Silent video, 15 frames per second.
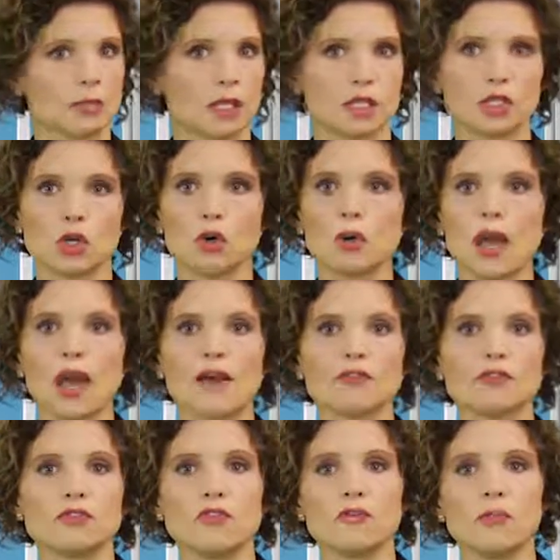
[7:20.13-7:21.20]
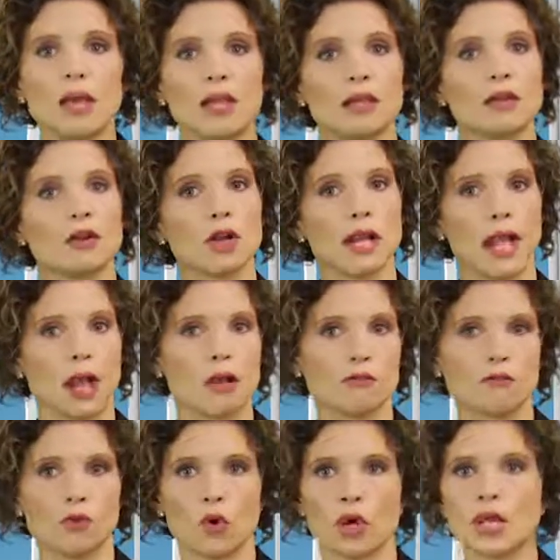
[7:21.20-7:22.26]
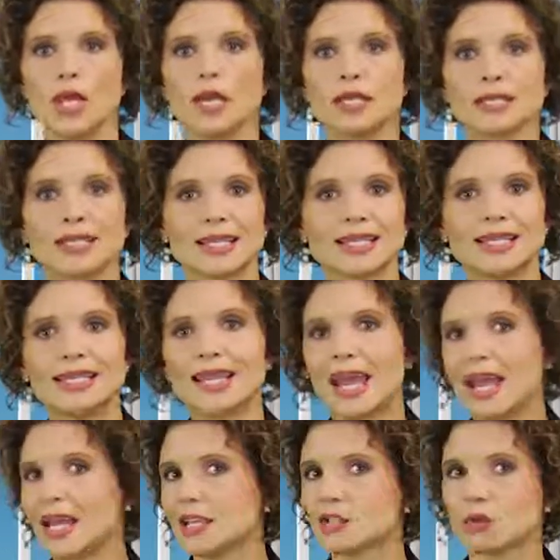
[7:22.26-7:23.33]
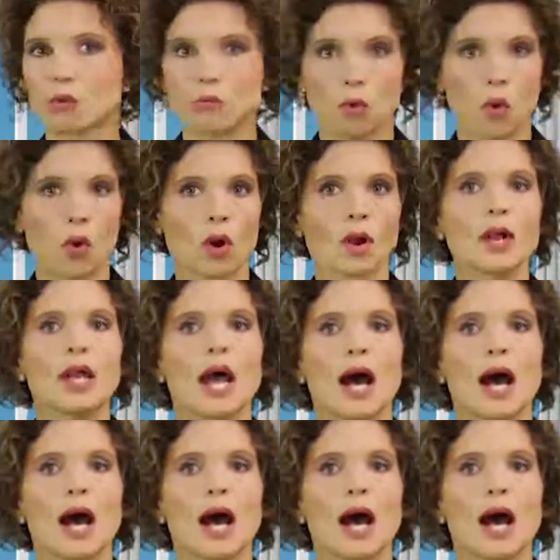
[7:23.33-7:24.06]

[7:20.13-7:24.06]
So they don't have to have been in their account for 60 days or more.